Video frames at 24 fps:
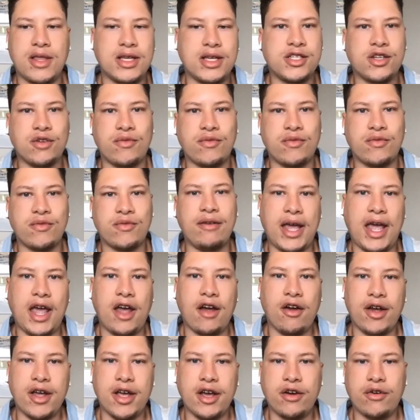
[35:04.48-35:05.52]
to see
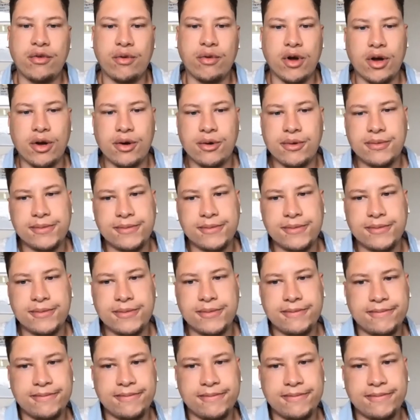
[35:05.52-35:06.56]
the surrounding area
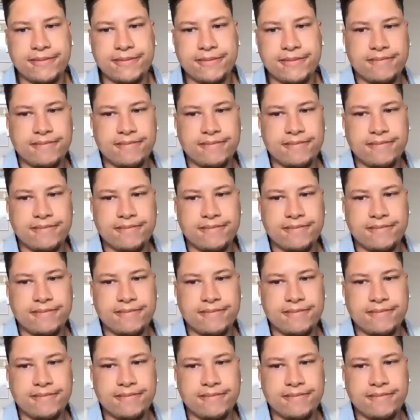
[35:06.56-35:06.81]
grow?